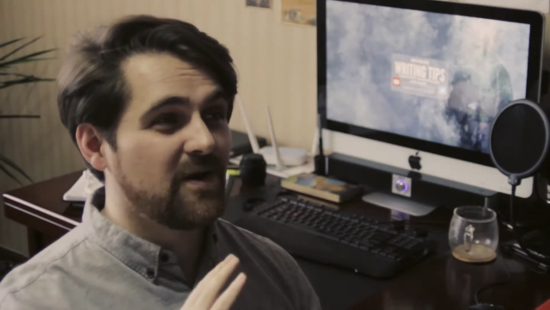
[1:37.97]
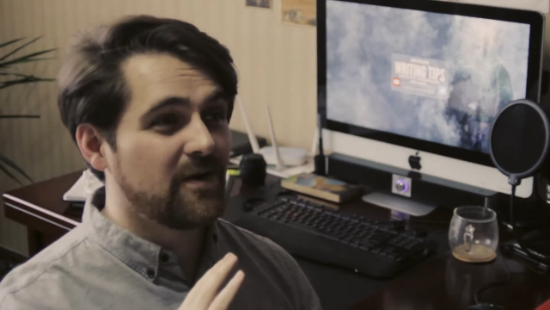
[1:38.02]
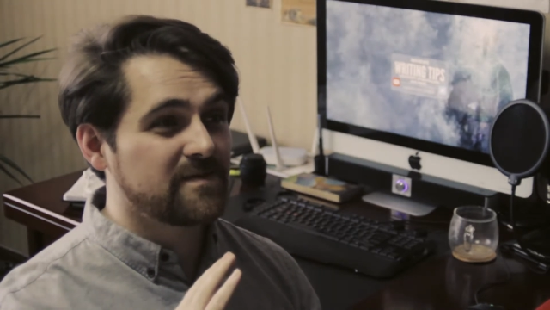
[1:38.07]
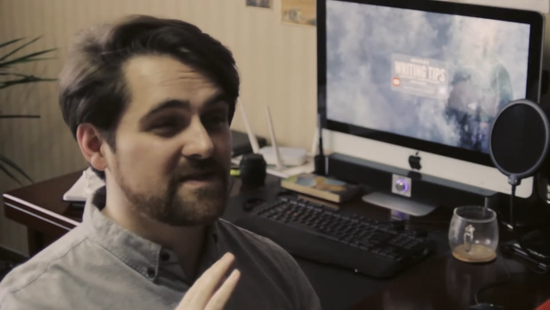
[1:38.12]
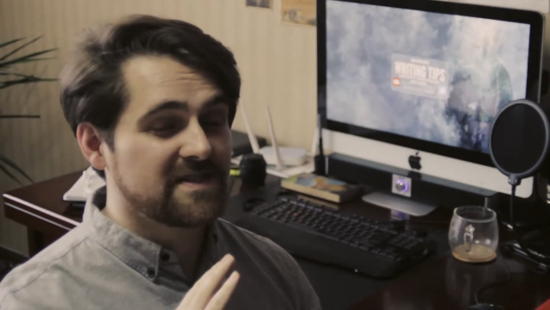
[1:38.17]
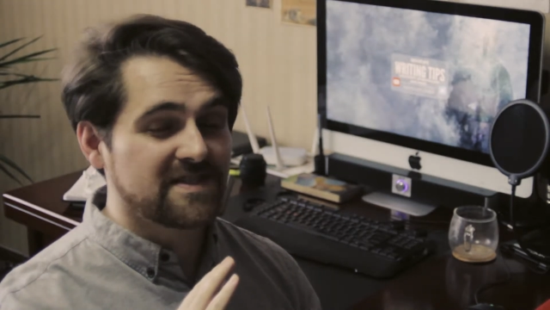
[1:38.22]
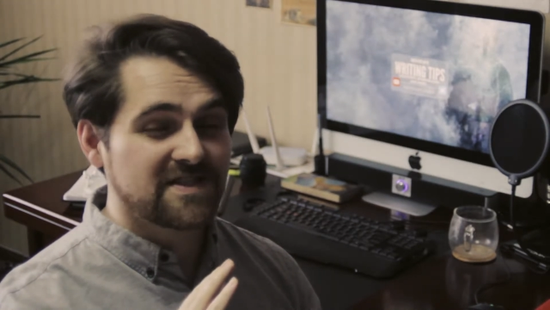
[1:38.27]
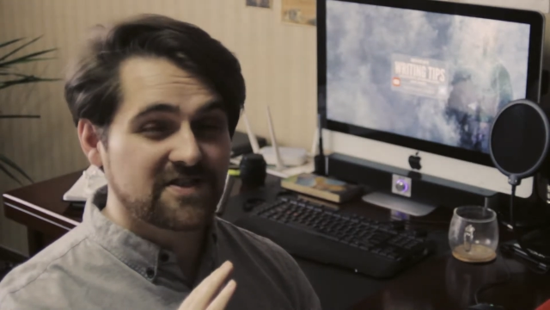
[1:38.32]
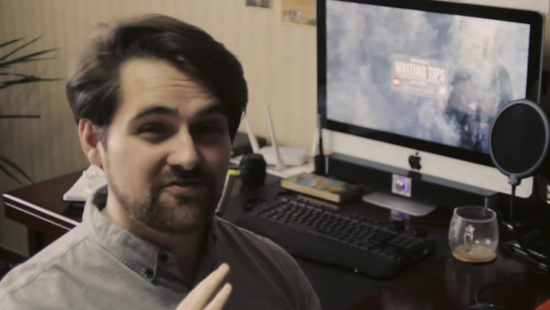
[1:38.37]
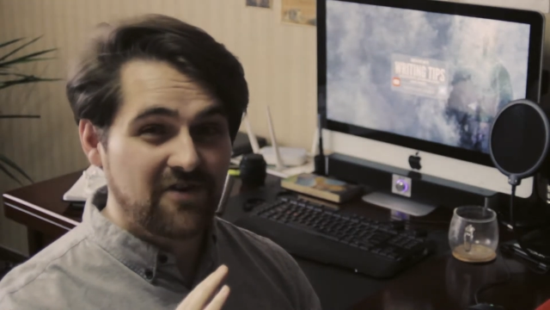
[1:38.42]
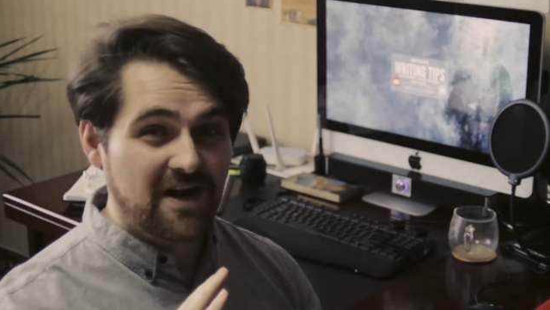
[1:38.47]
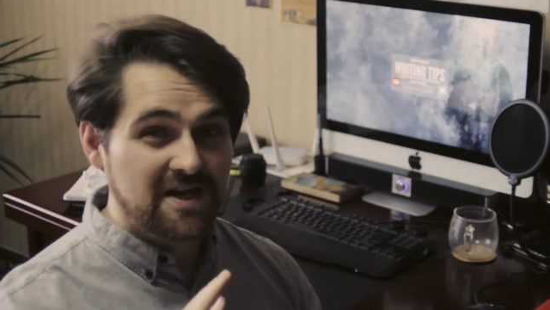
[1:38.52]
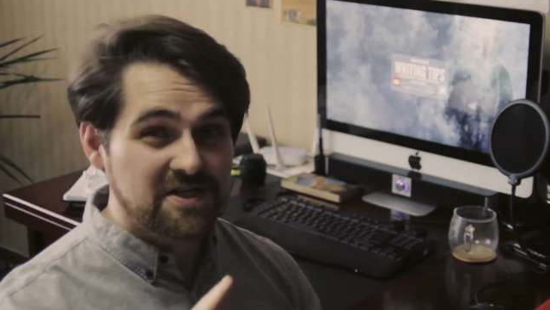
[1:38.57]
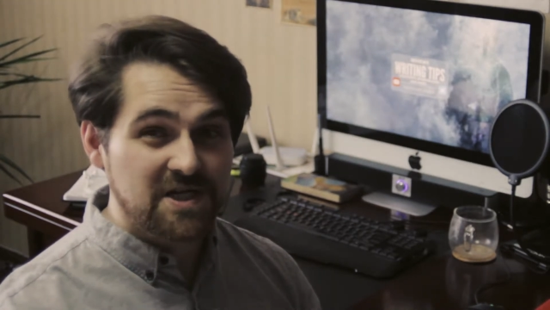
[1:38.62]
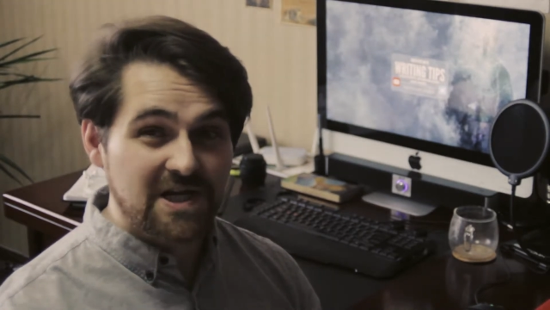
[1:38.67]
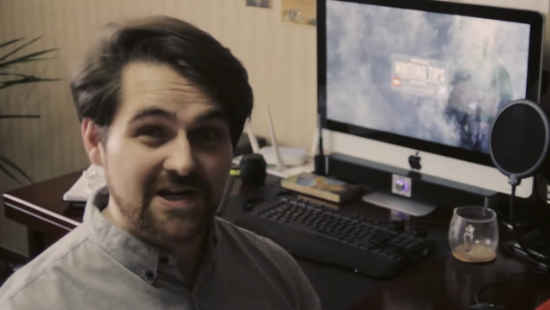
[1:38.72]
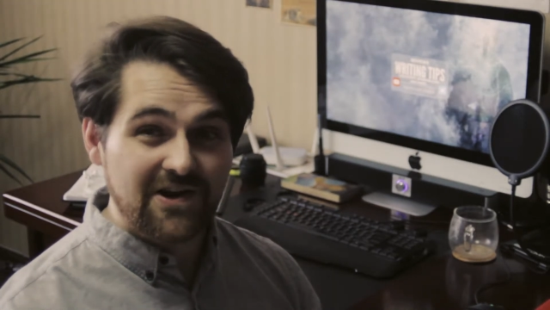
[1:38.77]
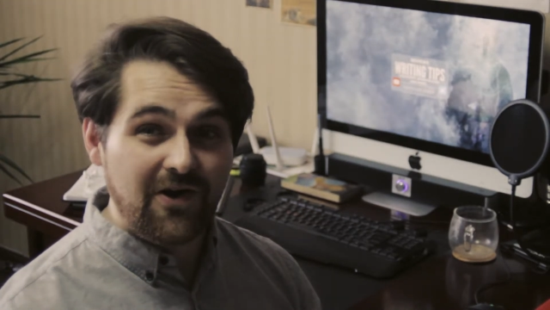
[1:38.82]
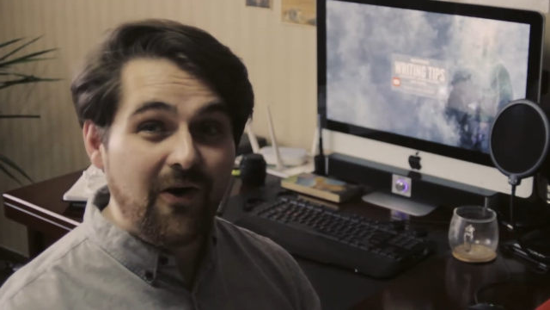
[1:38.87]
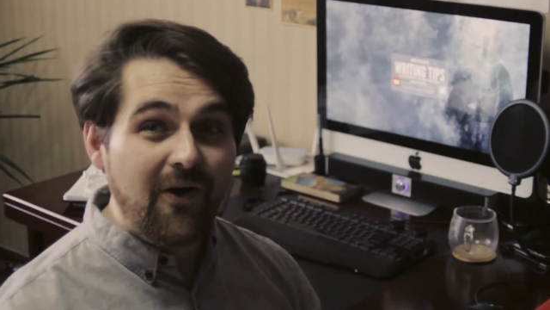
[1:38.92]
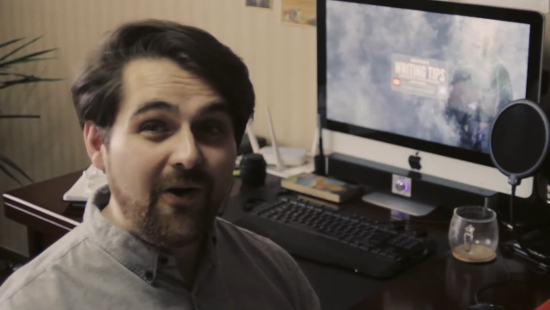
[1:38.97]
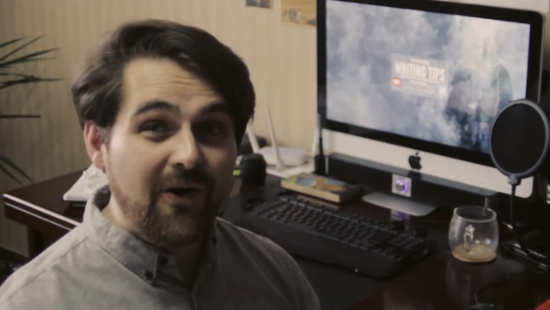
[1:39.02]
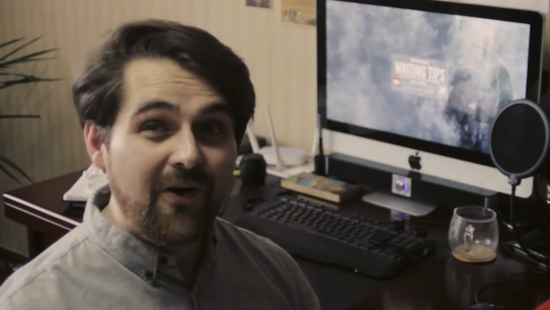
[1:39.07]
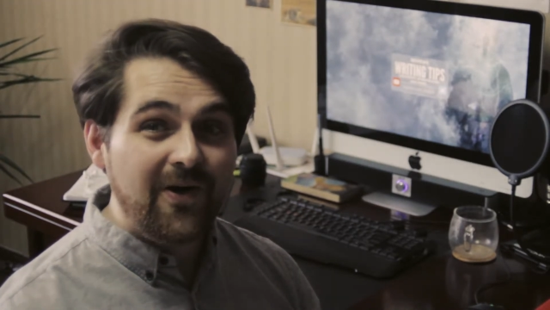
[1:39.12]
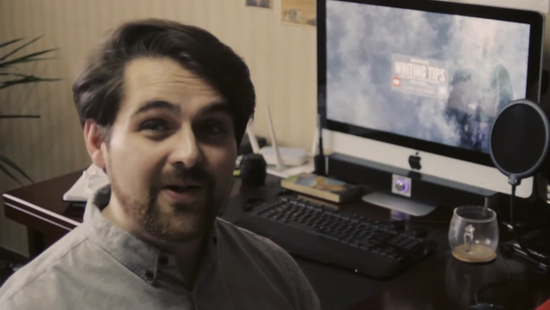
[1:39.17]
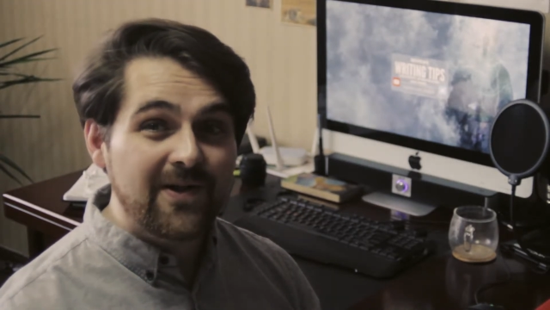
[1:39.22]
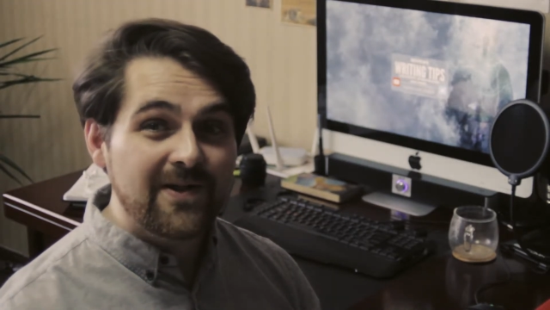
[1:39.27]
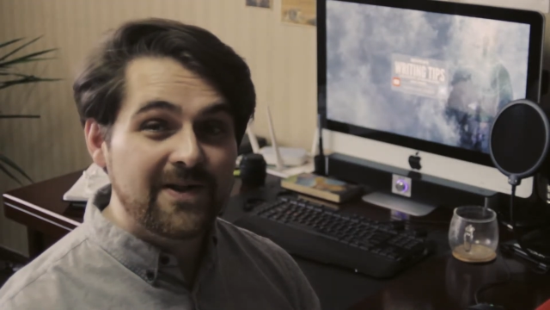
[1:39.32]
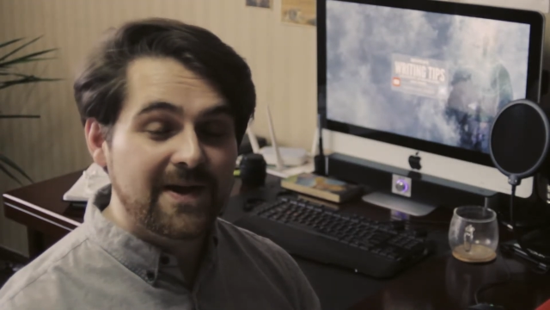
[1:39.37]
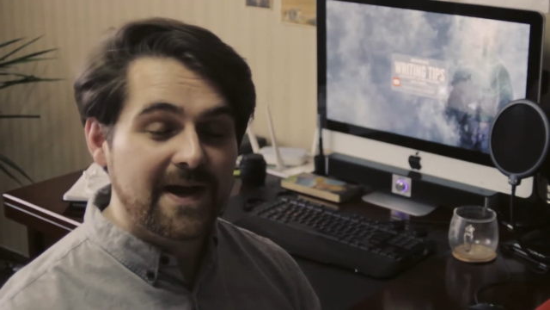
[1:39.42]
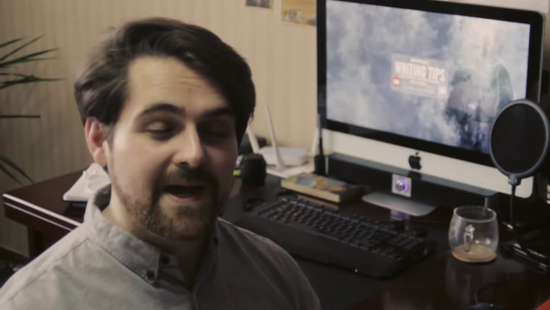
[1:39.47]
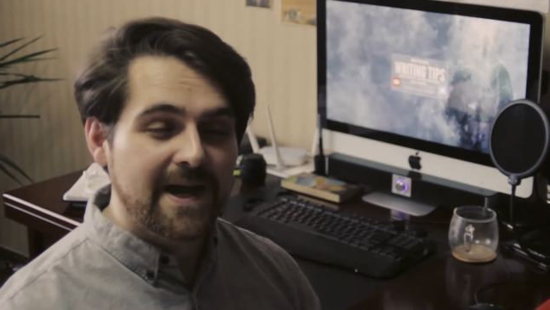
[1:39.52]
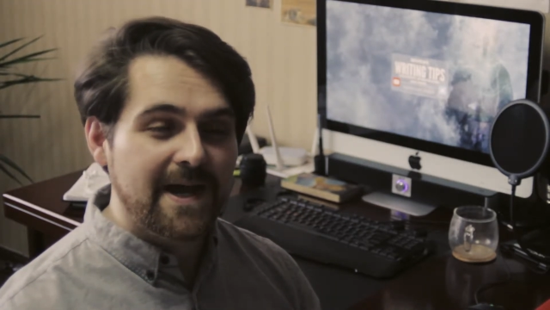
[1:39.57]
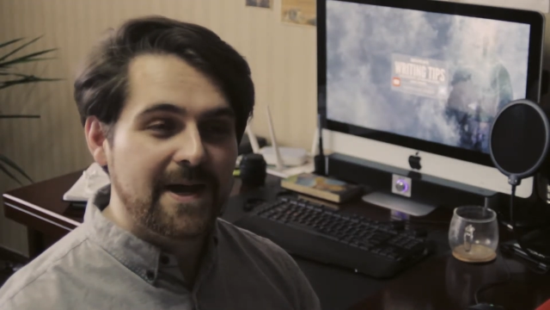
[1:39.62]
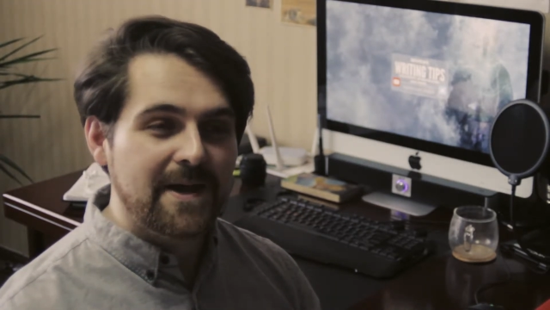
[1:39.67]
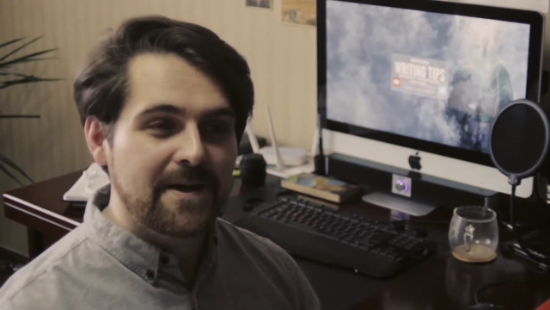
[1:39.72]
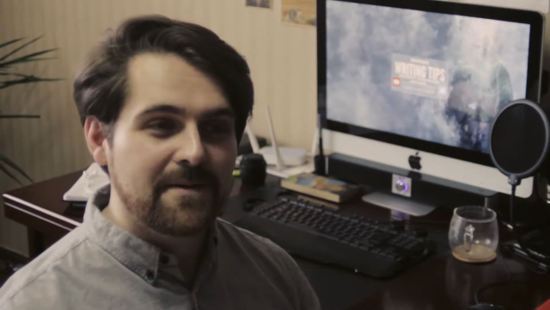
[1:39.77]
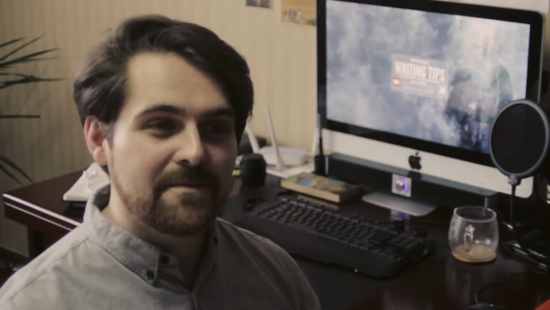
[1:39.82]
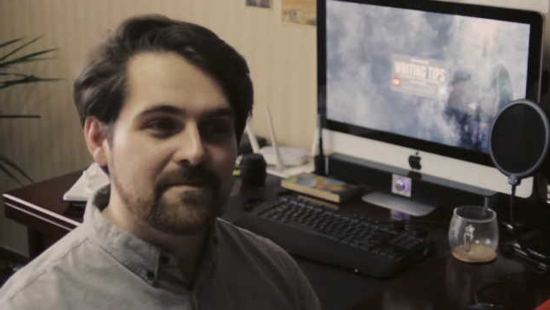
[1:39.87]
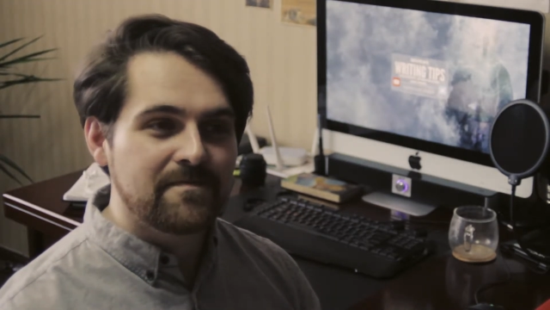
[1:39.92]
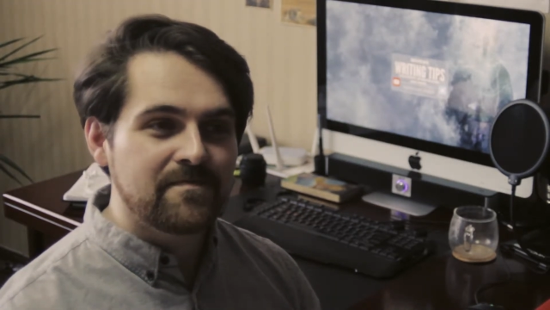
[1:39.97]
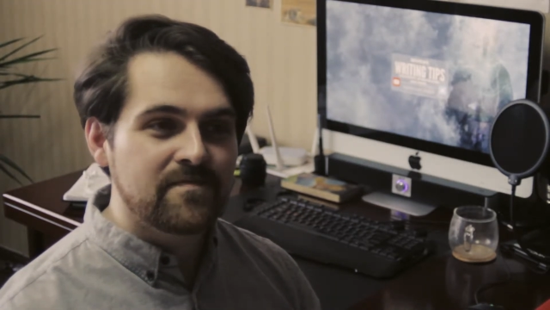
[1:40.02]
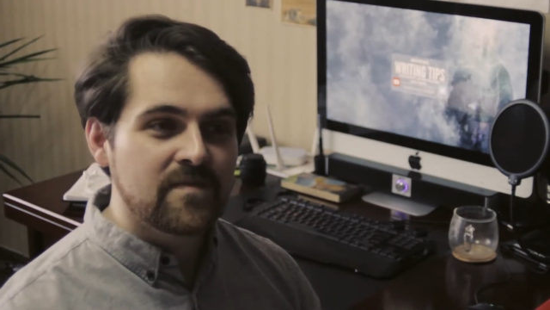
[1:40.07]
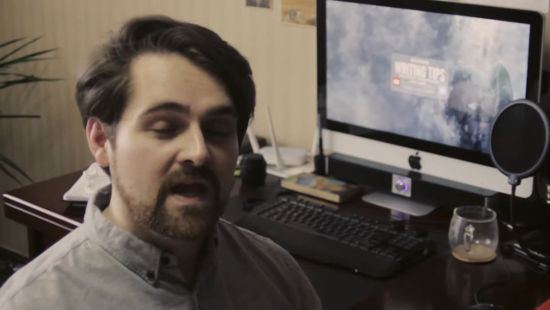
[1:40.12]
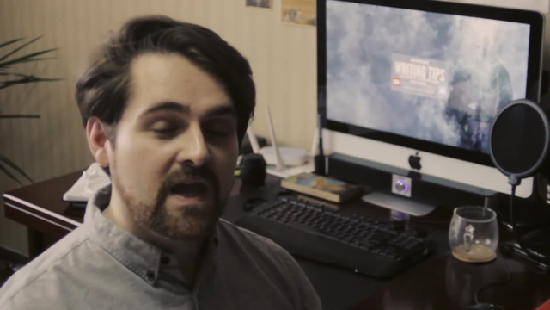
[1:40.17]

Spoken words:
up to scratch at all, and